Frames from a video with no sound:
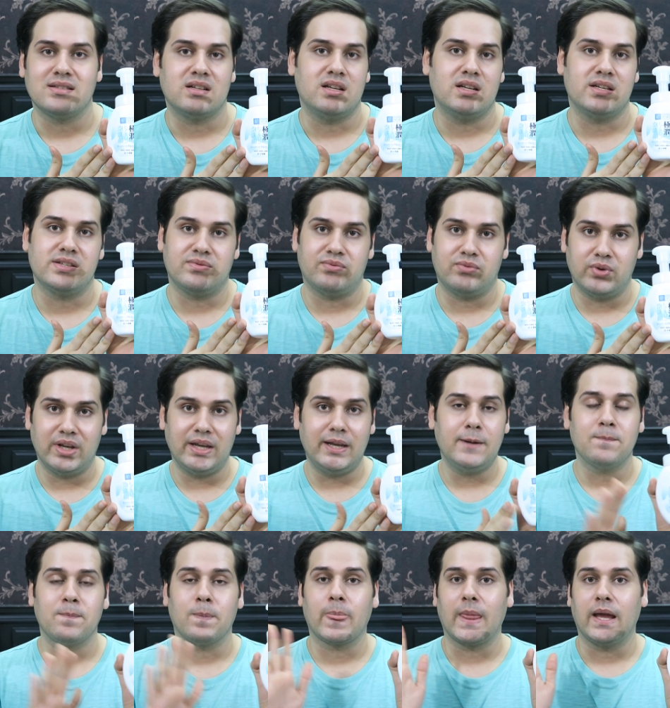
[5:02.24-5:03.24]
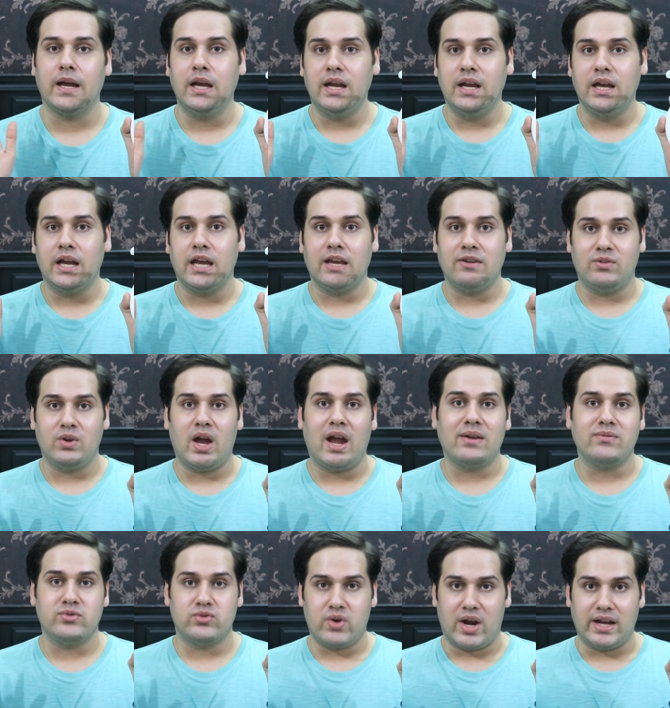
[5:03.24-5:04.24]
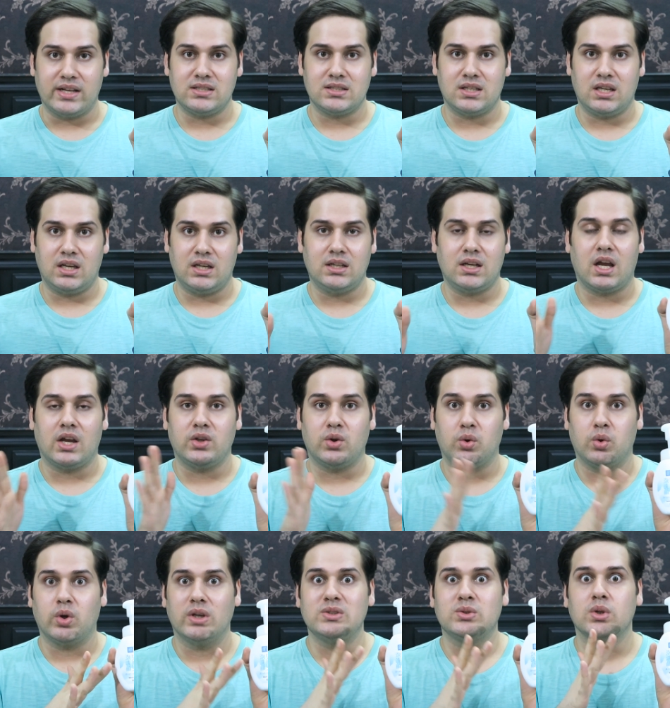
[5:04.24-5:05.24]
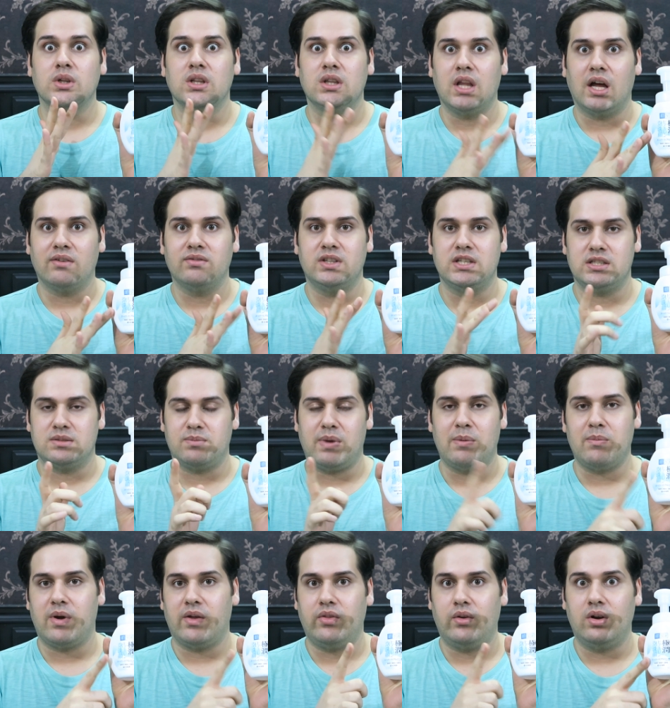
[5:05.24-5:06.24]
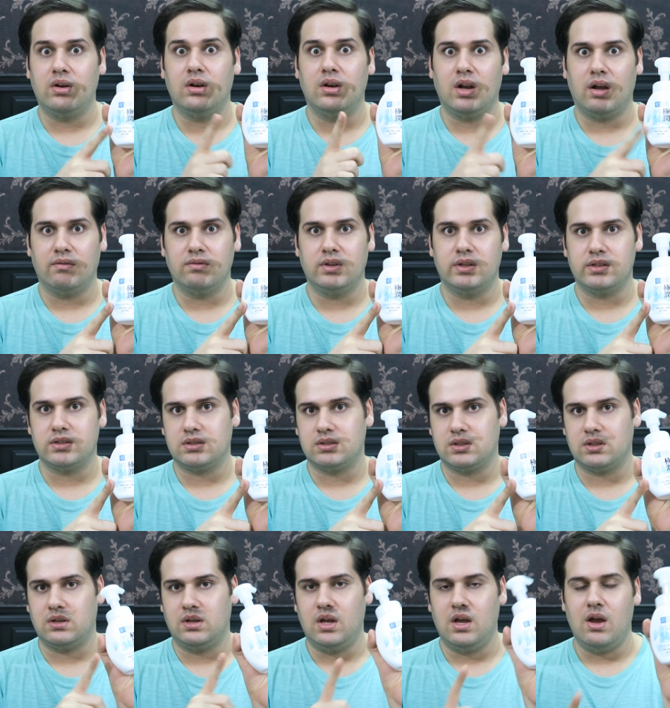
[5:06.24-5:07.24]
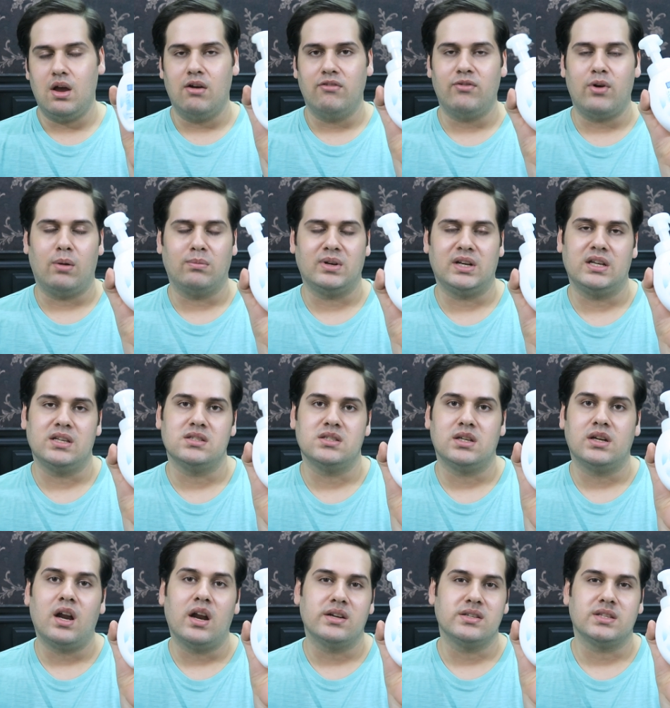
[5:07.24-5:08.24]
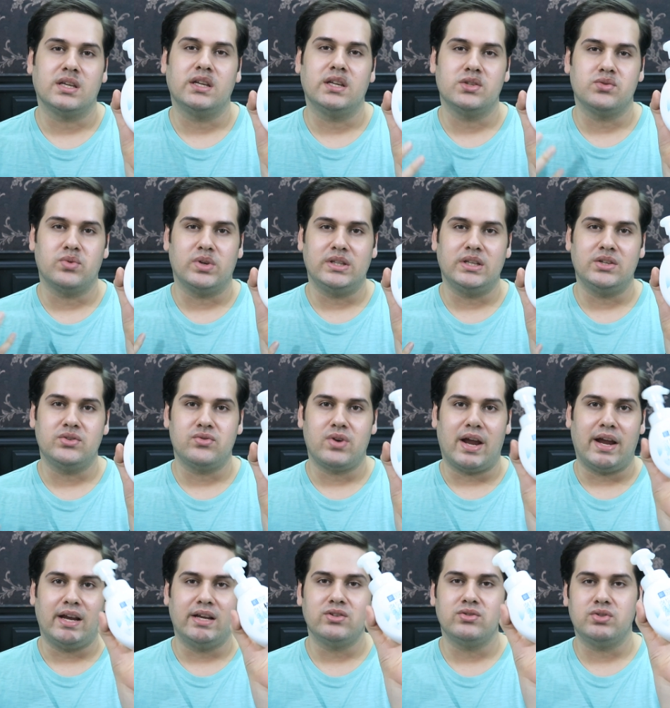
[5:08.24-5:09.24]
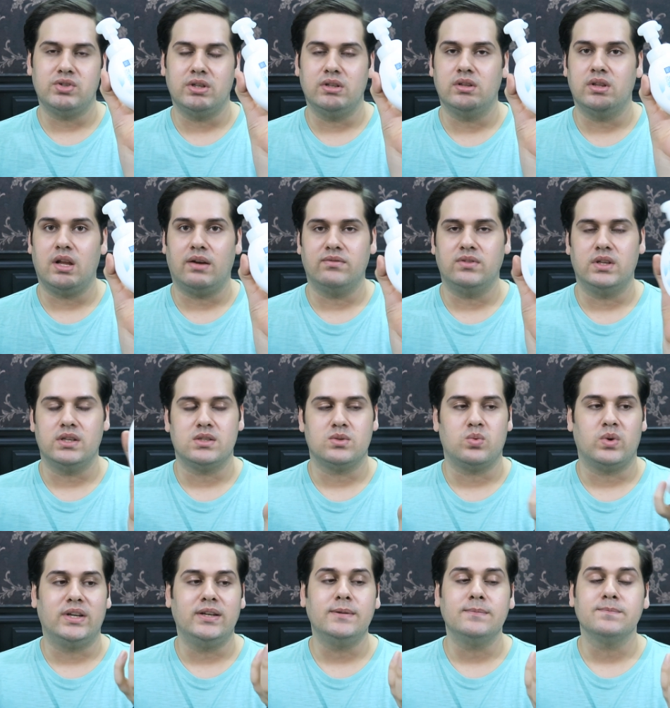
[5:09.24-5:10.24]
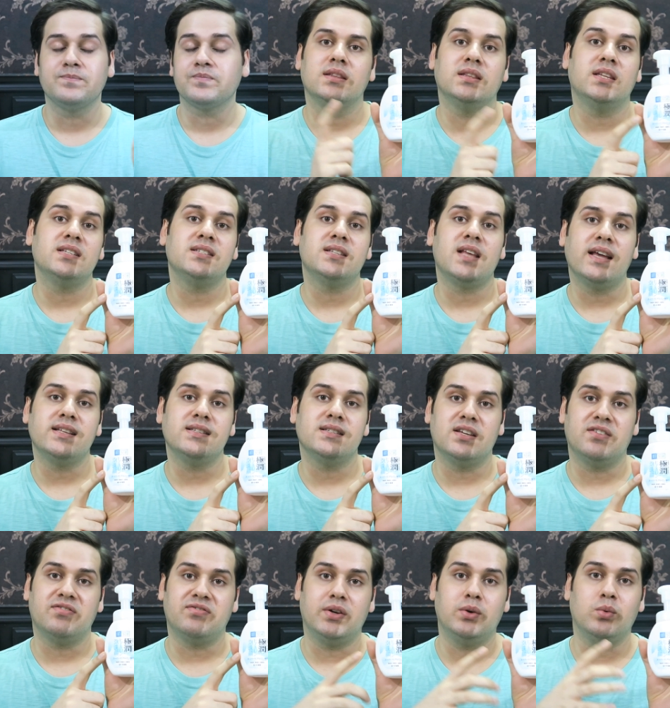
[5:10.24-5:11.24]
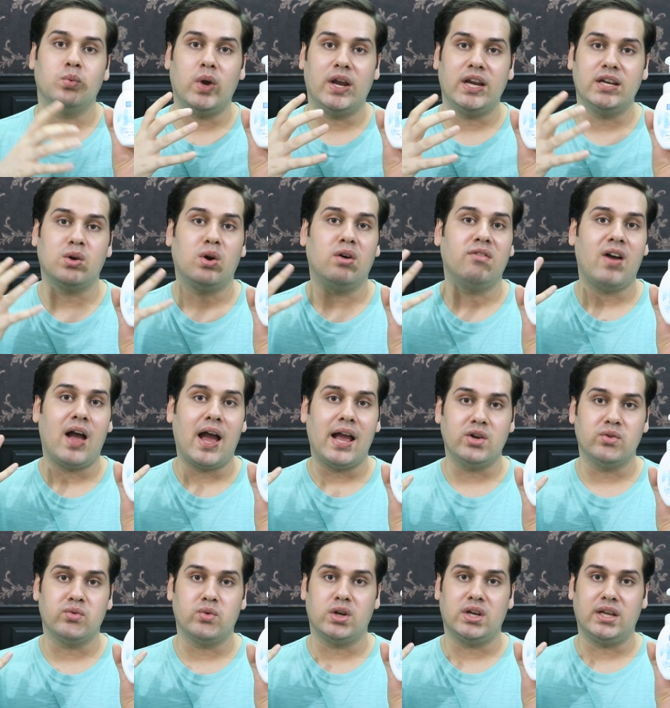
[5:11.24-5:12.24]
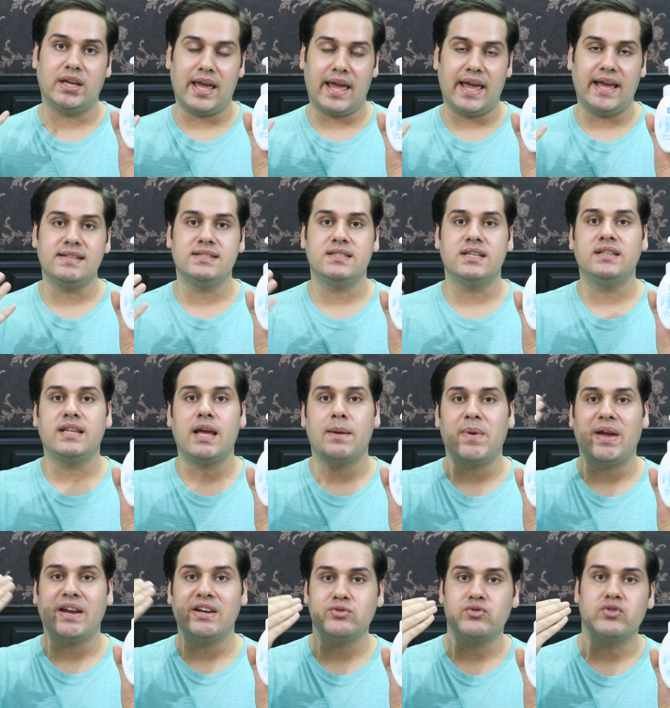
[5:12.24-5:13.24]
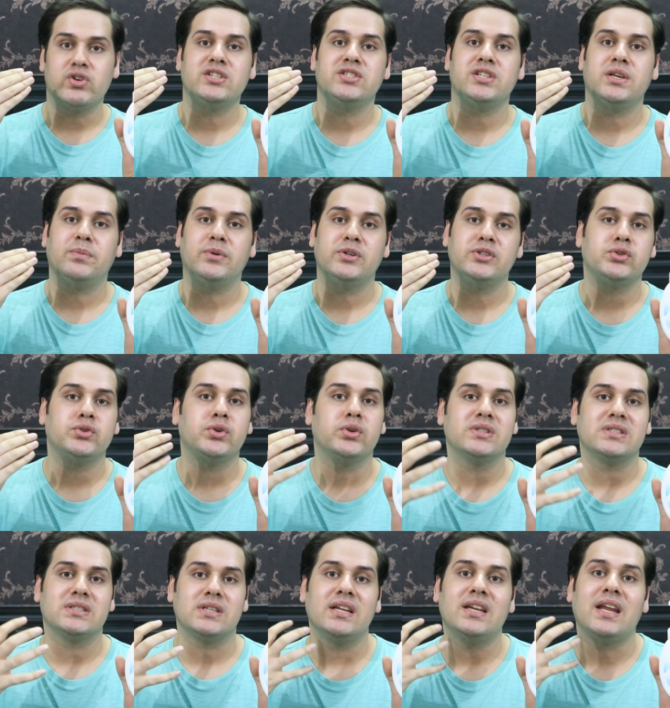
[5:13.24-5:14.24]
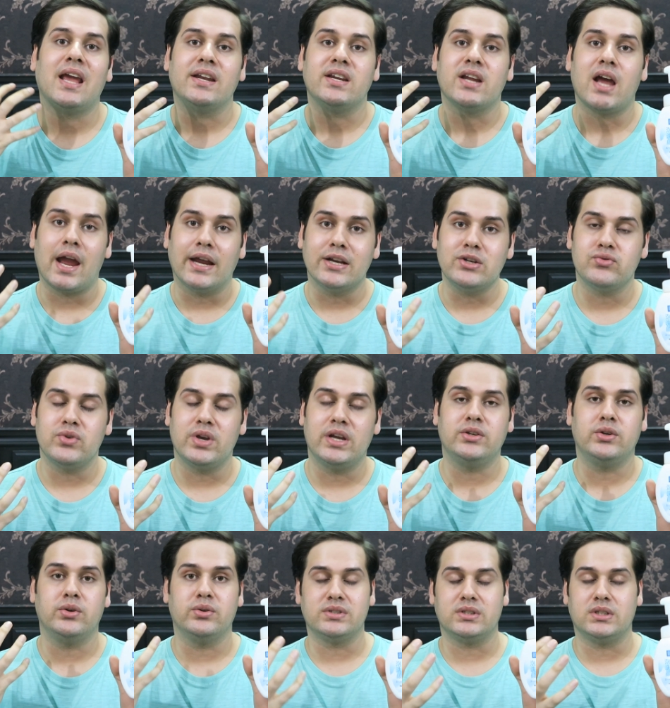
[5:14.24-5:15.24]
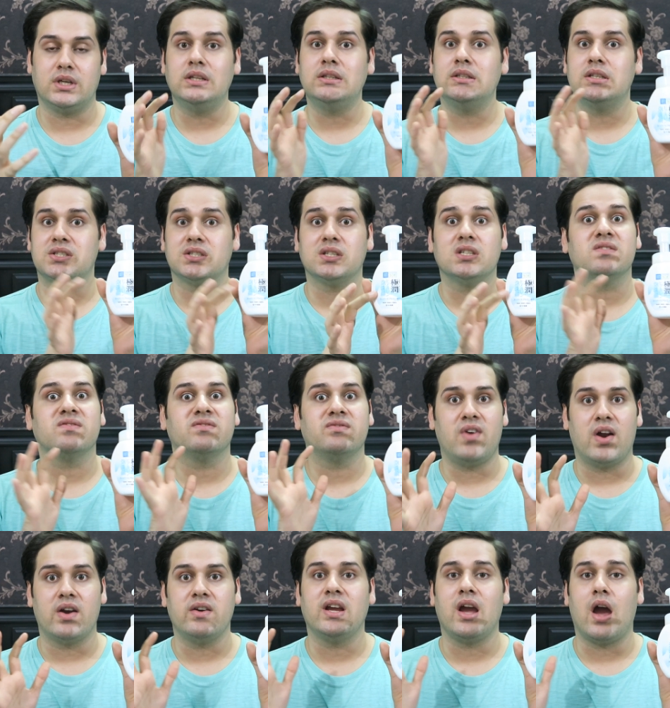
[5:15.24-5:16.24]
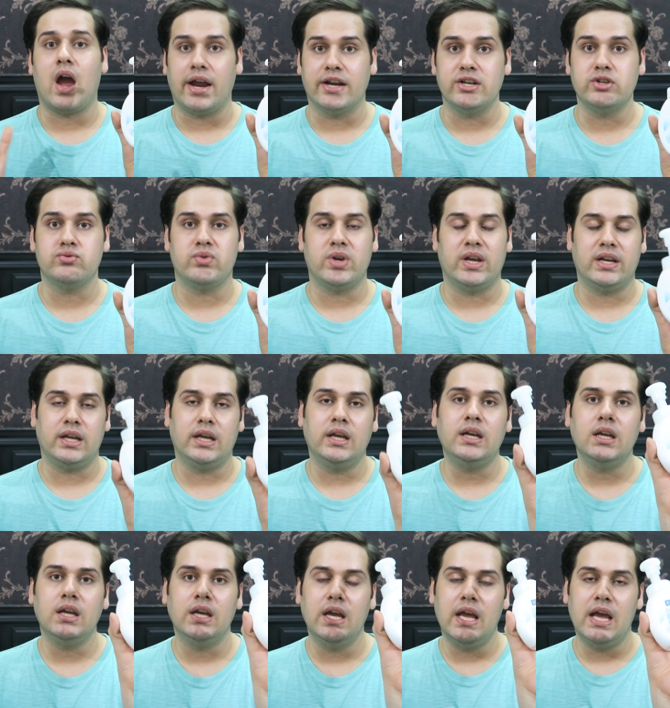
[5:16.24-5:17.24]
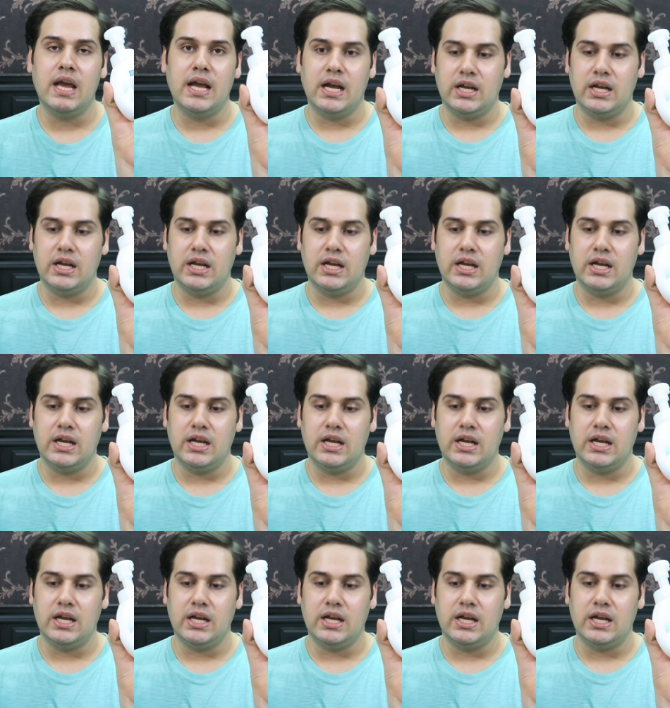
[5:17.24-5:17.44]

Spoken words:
SLS free. If you have dry skin, you're going to love this. My mother loved this foam cleanser. Her skin is really dry. She loved this one. This has different weight of hyaluronic acid that penetrate deep into your skin and hydrate your skin. This is very hydrating.